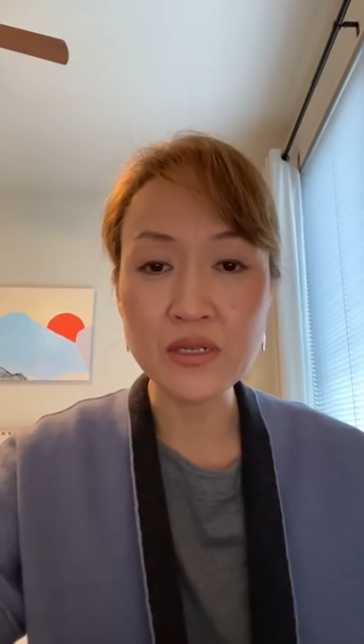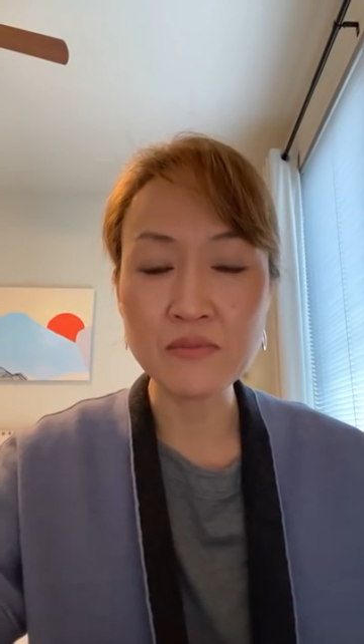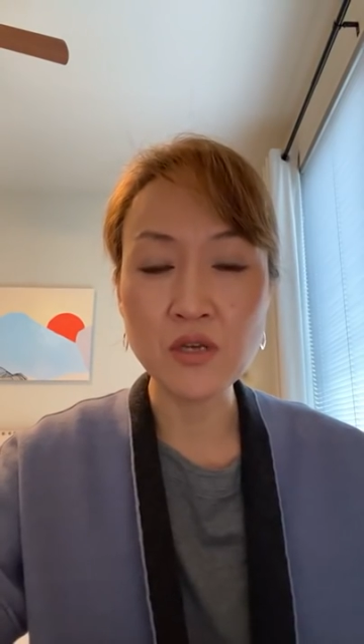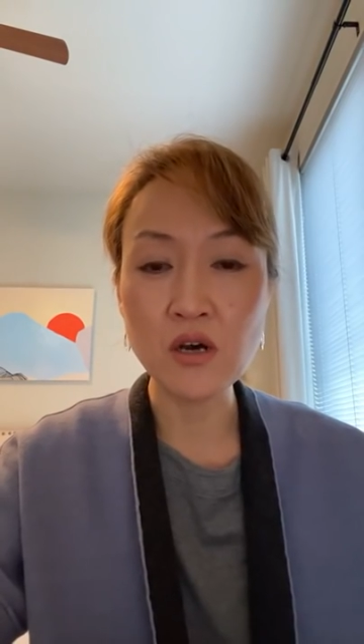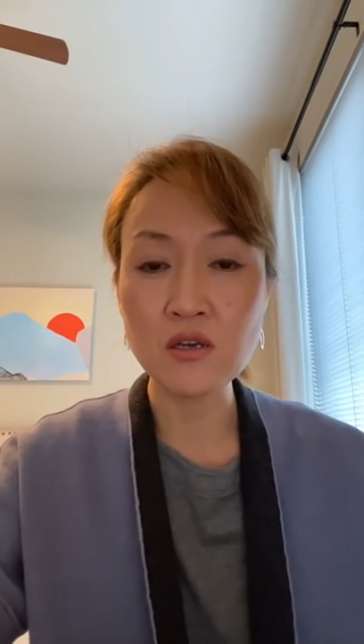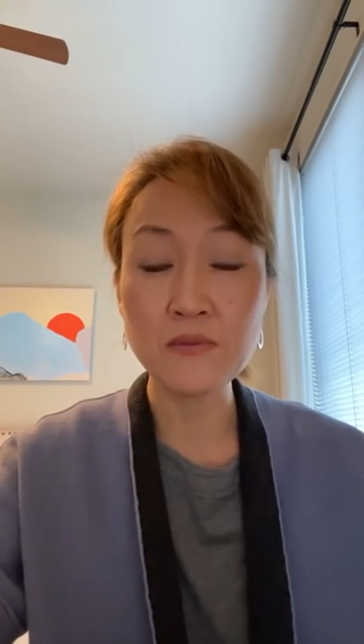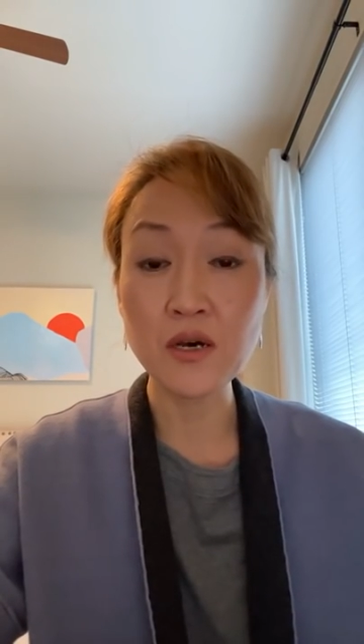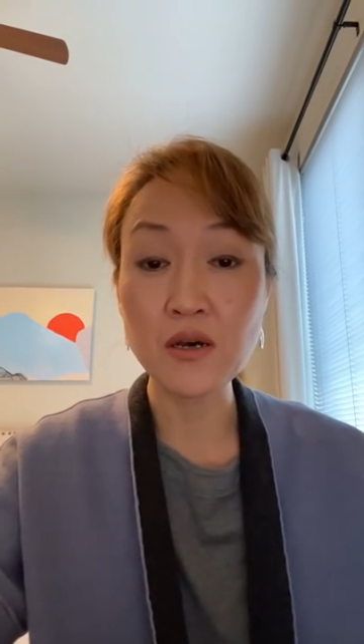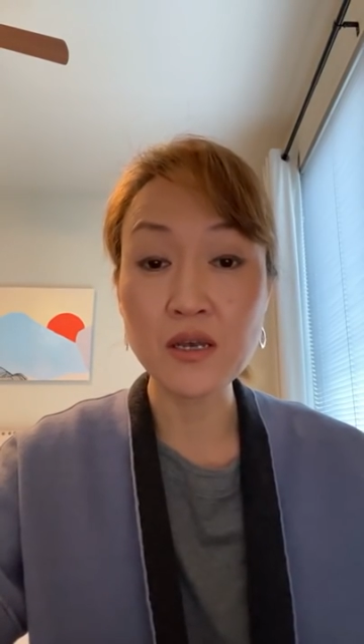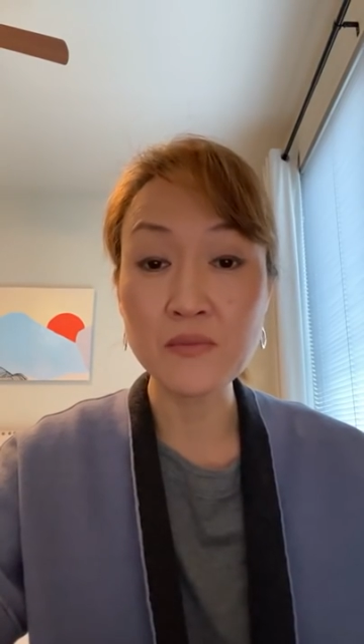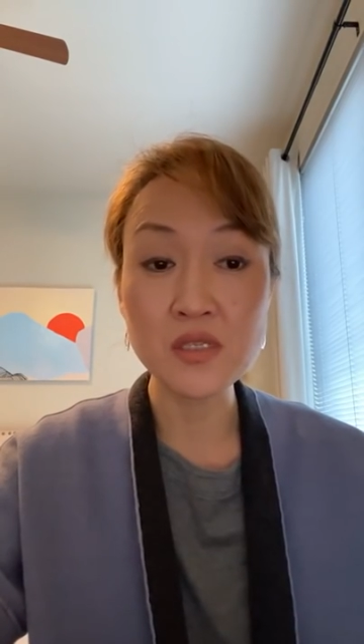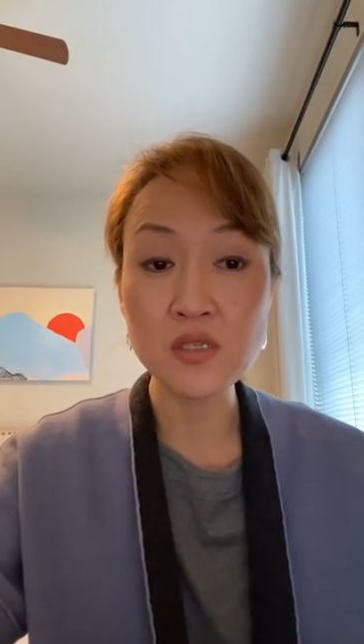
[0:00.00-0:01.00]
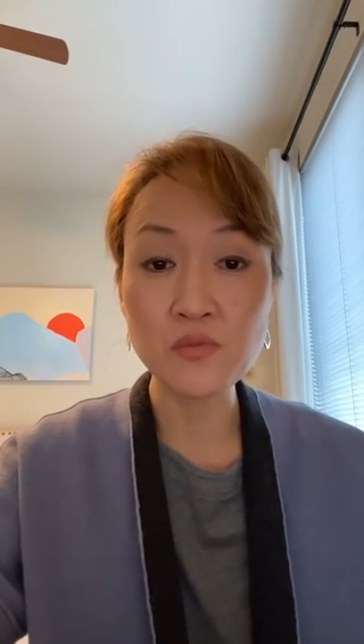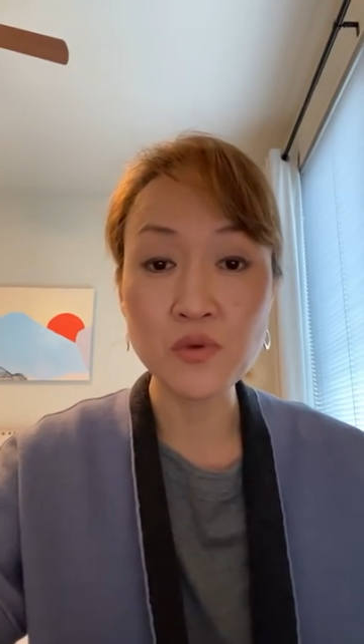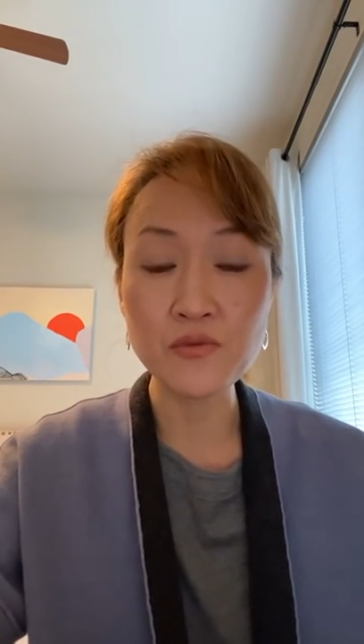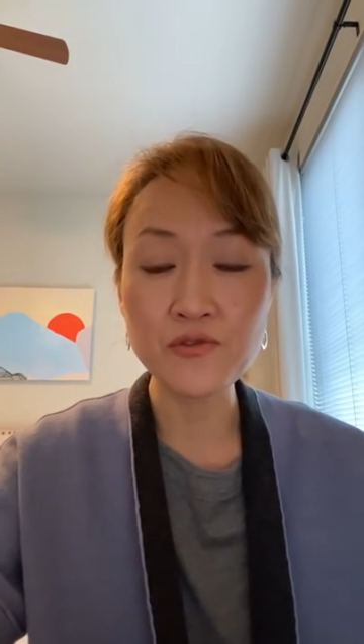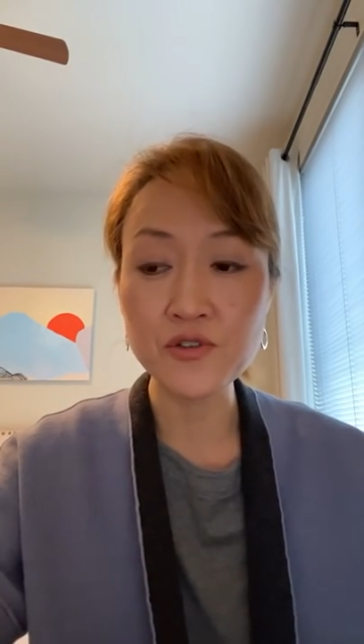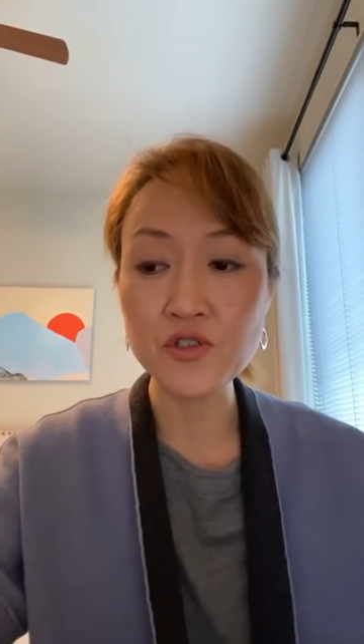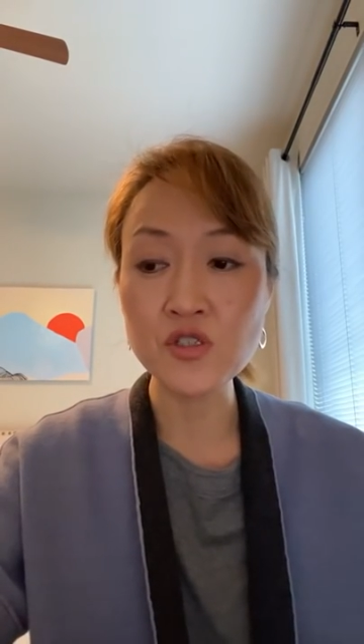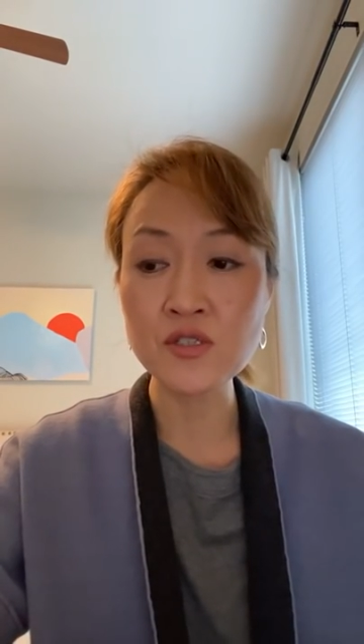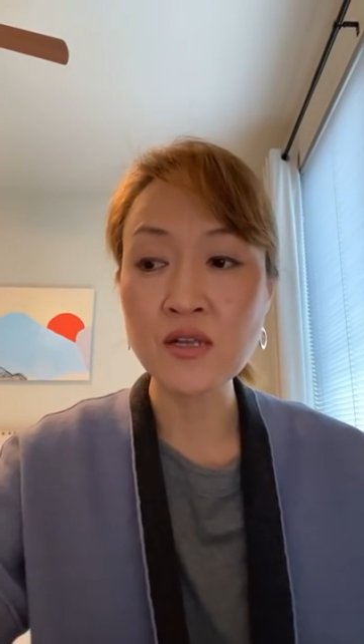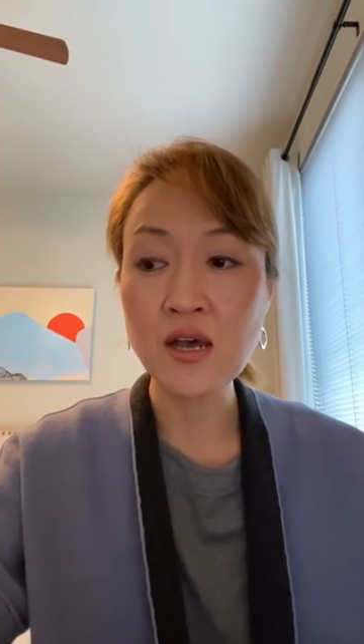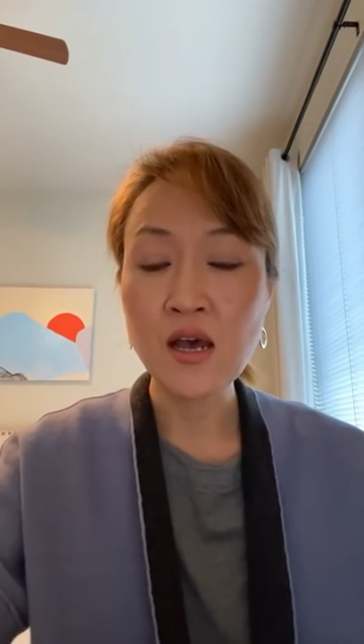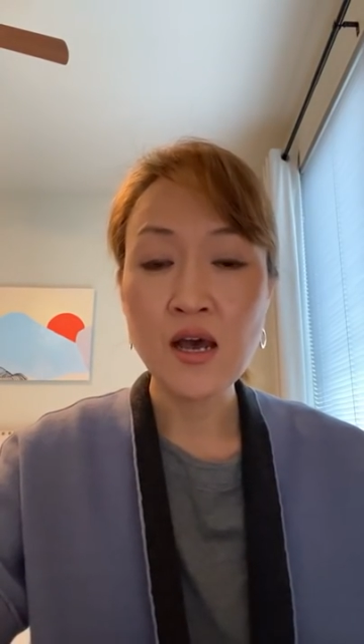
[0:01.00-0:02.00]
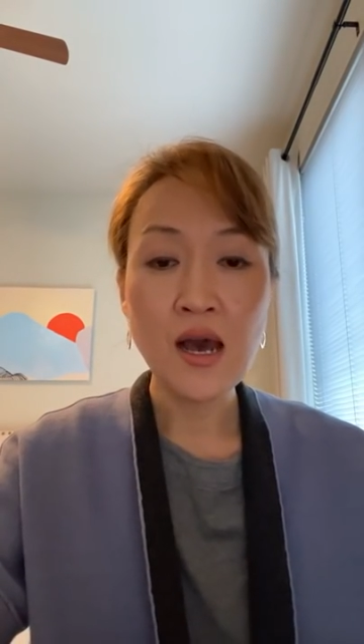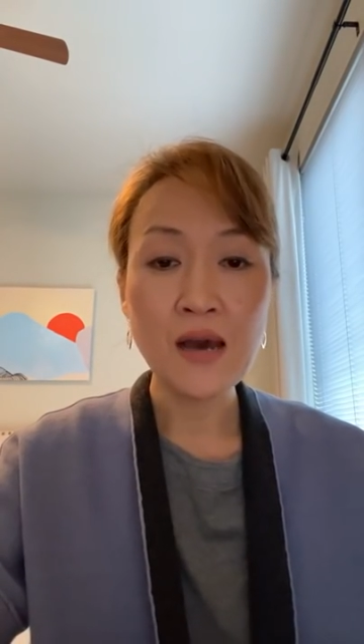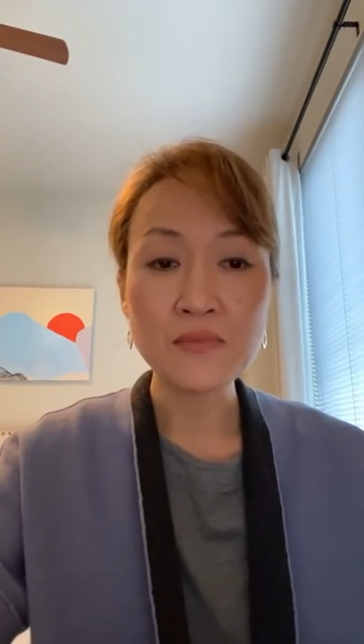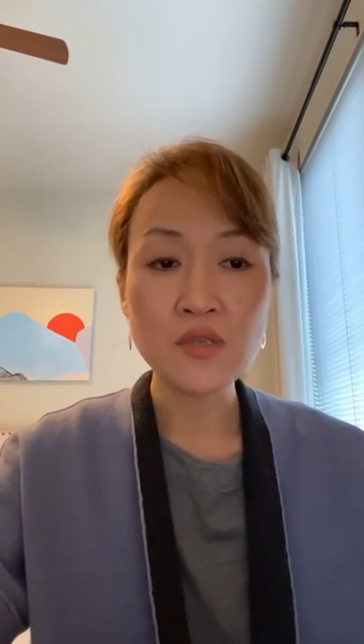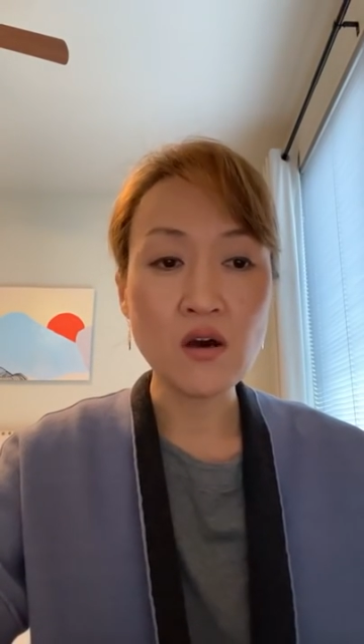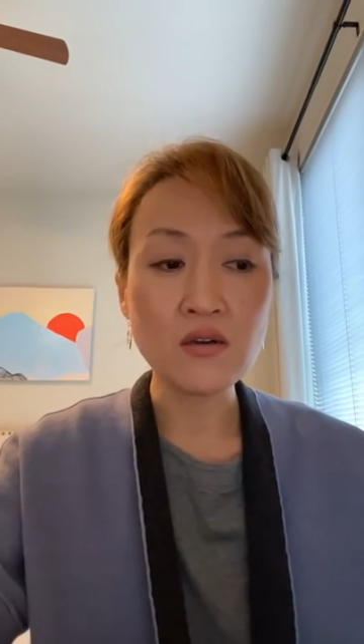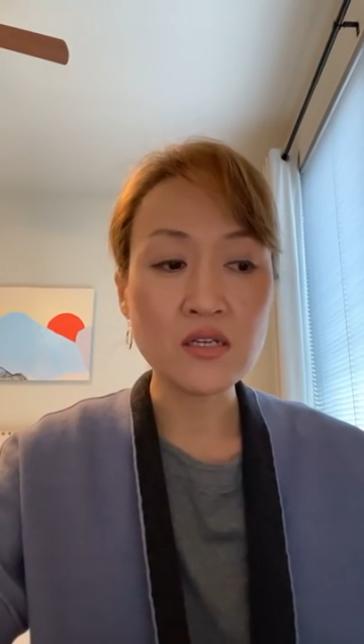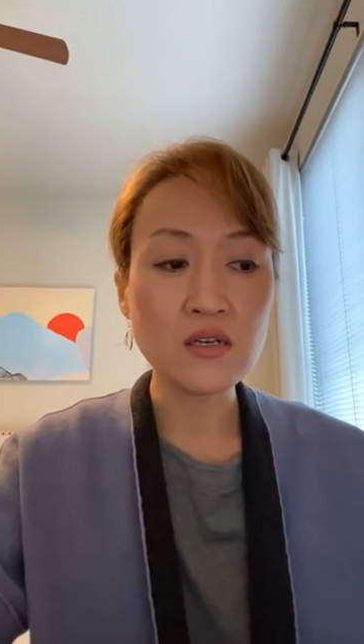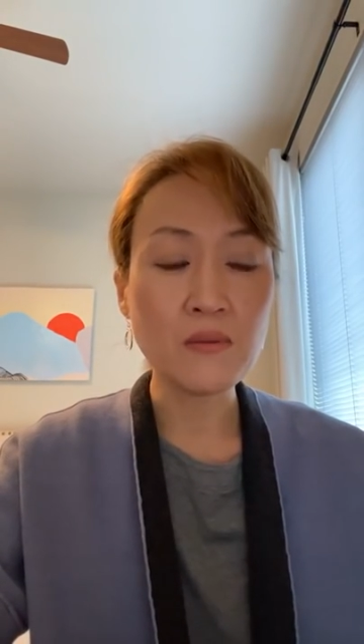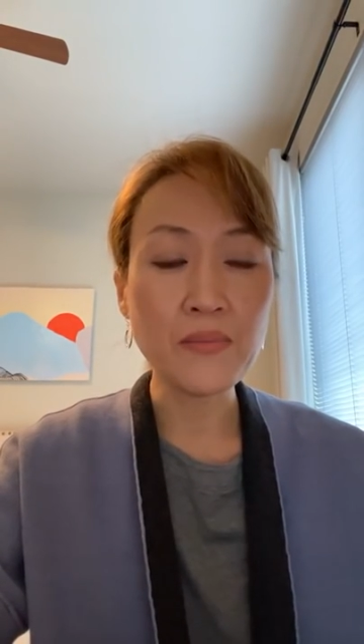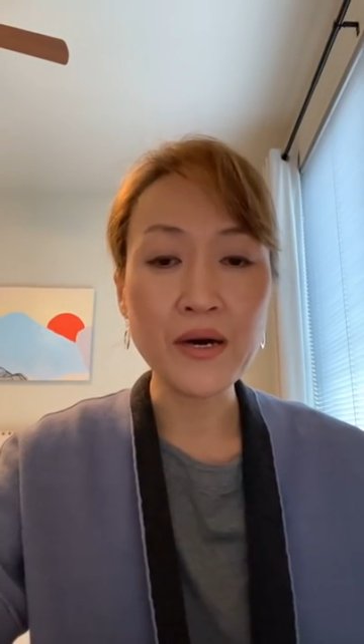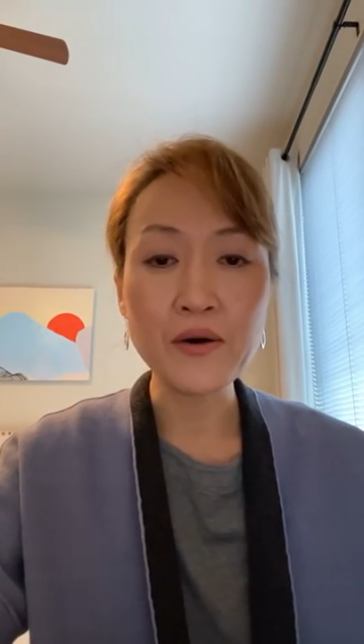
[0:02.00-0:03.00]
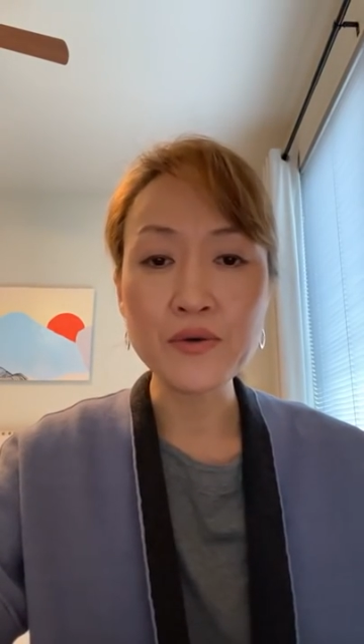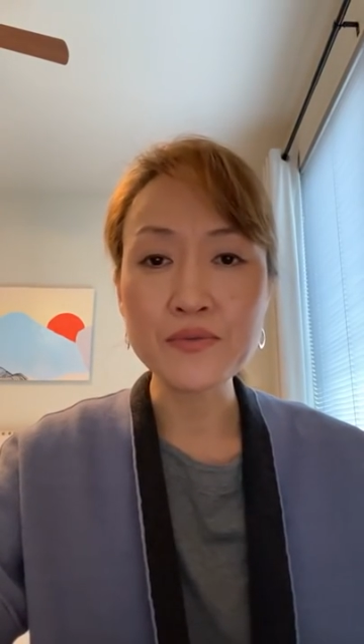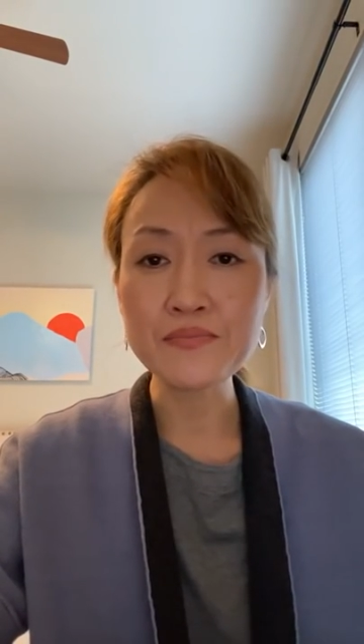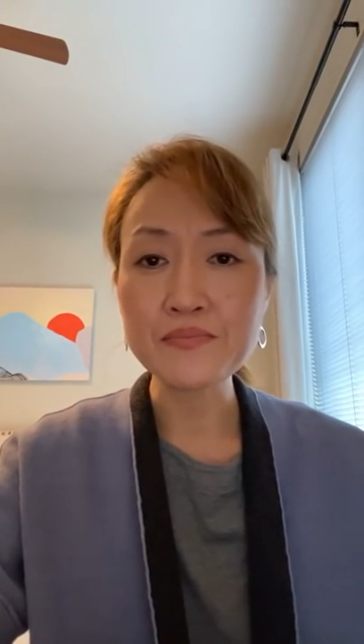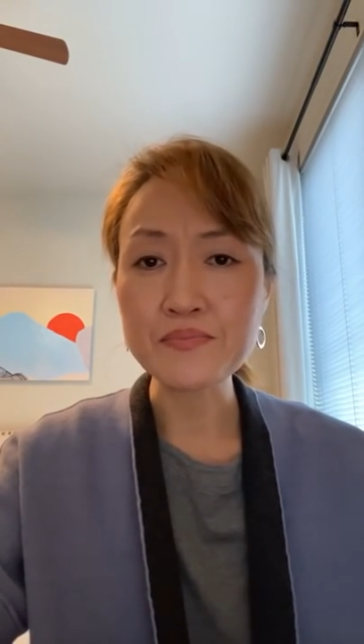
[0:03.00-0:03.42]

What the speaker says: I'm talking about Amy Simple McPherson, I'm talking about,